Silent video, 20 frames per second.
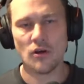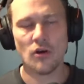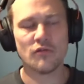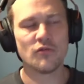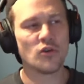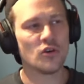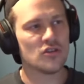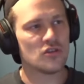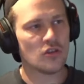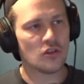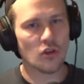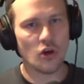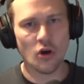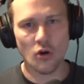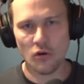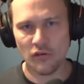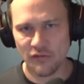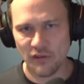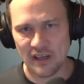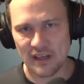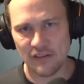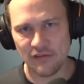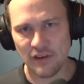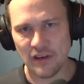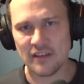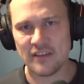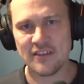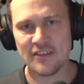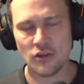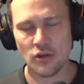Of course, not the whole Final
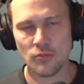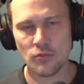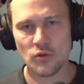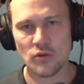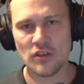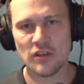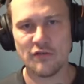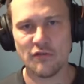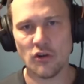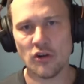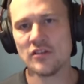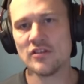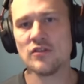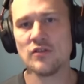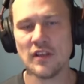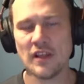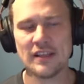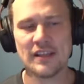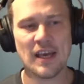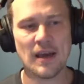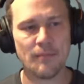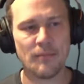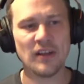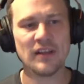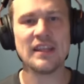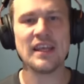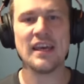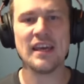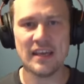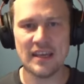Fantasy community falls into that gap,
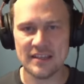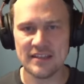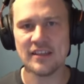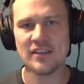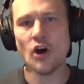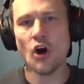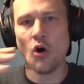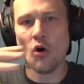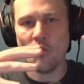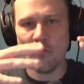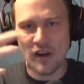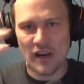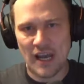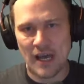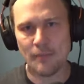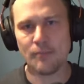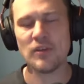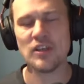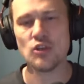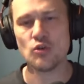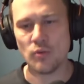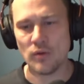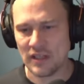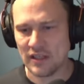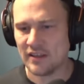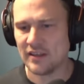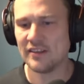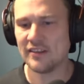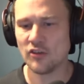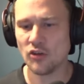but there is an overlap between
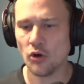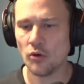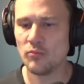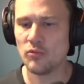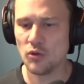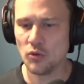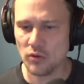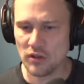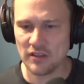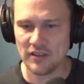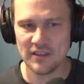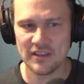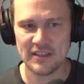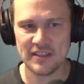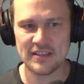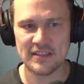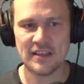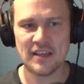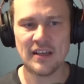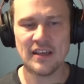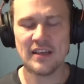these communities.